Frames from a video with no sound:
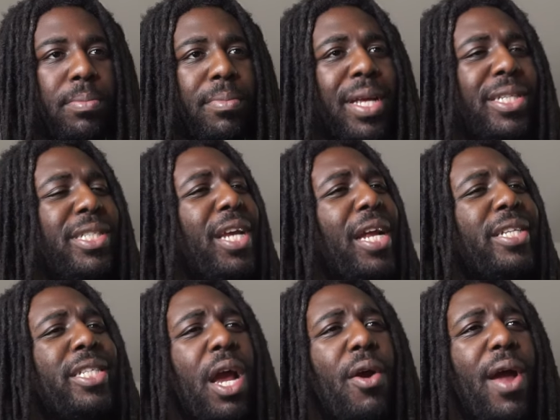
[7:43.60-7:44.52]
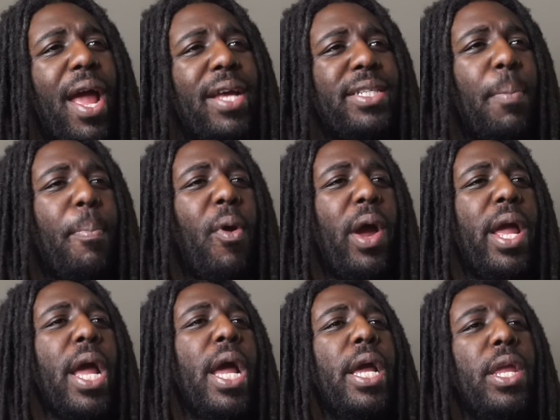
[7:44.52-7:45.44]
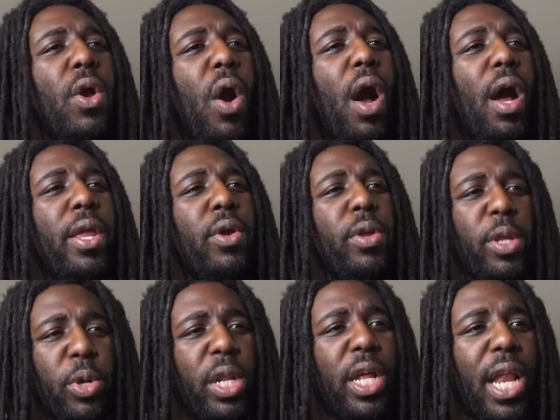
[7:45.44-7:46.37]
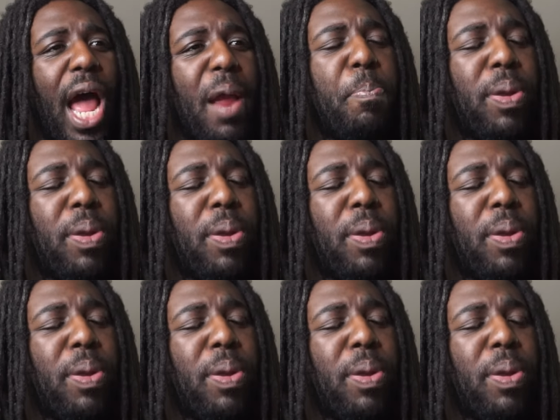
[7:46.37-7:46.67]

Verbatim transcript: Man, shut your ass up, boy. You, are, you, you look like